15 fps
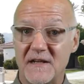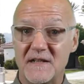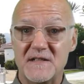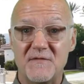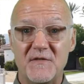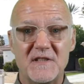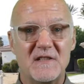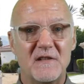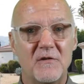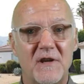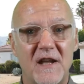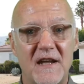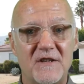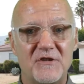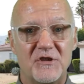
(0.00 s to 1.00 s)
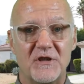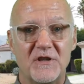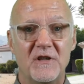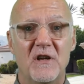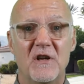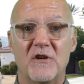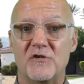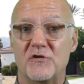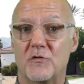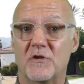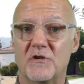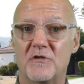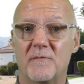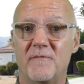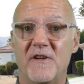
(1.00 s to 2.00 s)
because of its location,
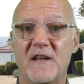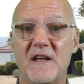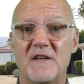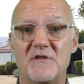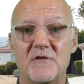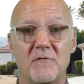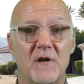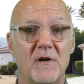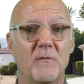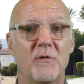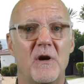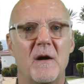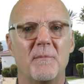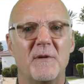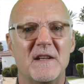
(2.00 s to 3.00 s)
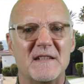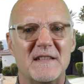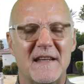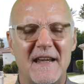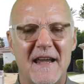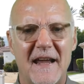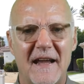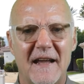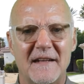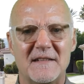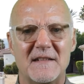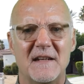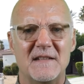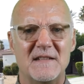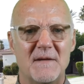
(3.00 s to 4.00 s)
short-term vacation rental properties
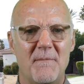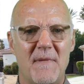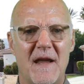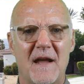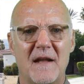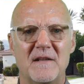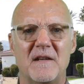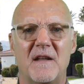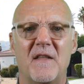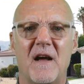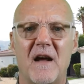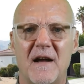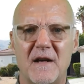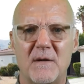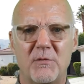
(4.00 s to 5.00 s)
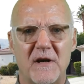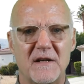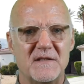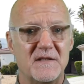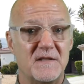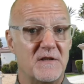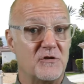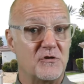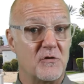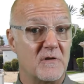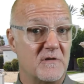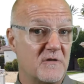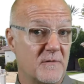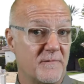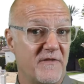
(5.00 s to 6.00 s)
can't demand the higher prices that
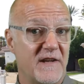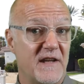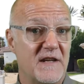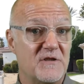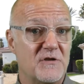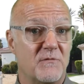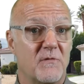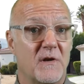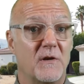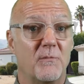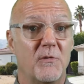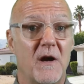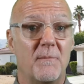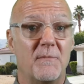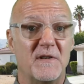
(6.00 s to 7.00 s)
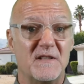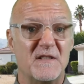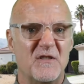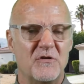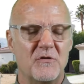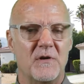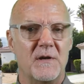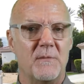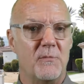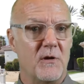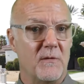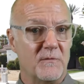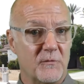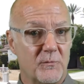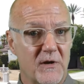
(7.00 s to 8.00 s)
short-term vacation rental properties enjoy in
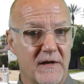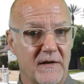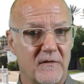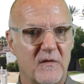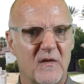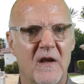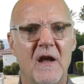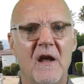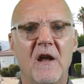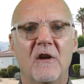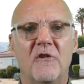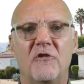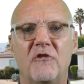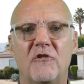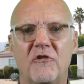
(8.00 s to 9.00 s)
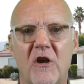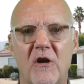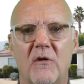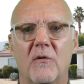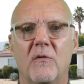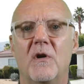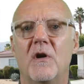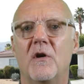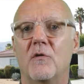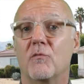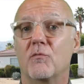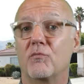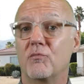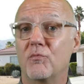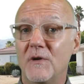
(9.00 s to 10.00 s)
Palm Springs. So,
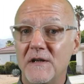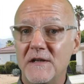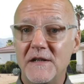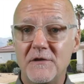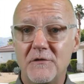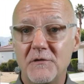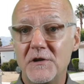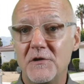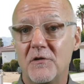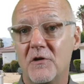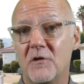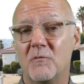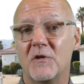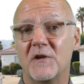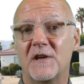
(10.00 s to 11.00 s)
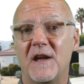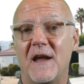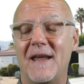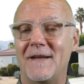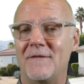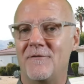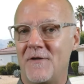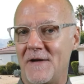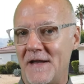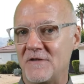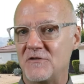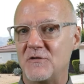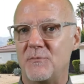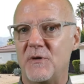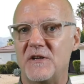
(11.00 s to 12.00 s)
really doing your homework and
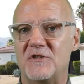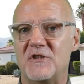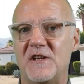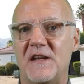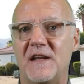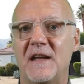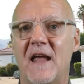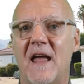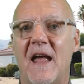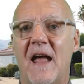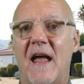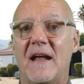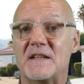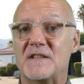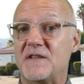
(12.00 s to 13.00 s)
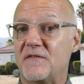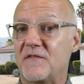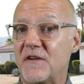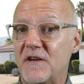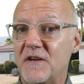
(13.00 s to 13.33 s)
financial budgeting as the